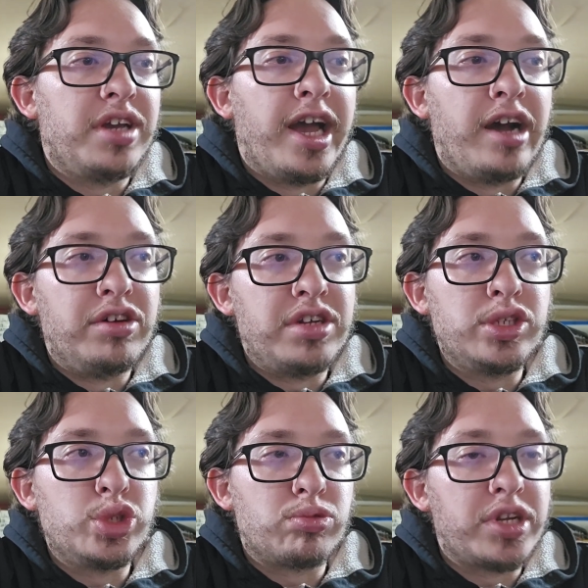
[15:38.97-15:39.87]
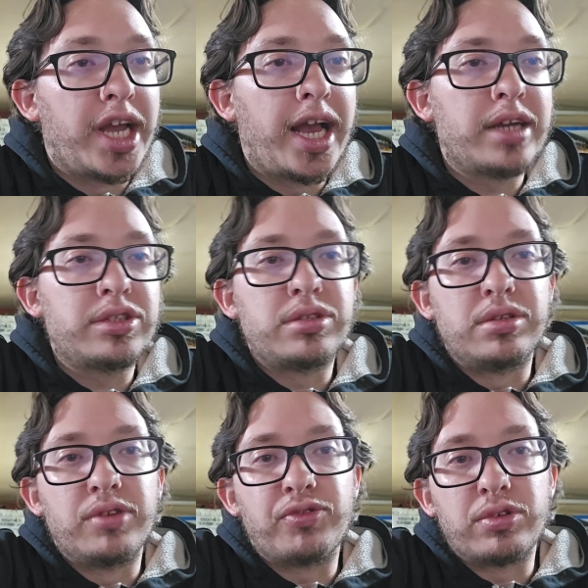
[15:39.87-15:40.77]
how an engine reacts to
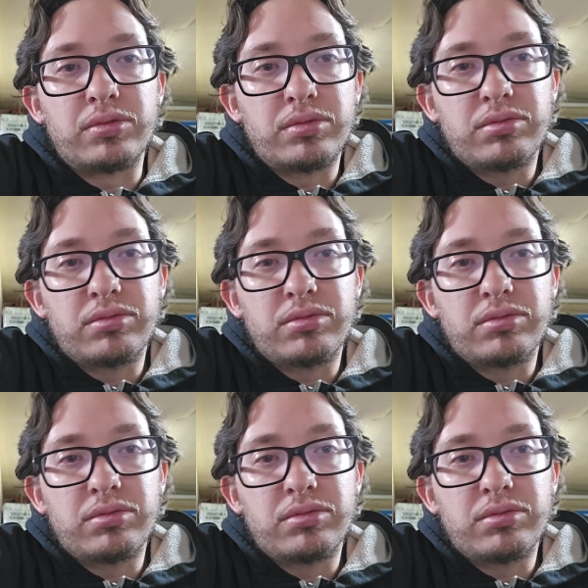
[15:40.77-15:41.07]
different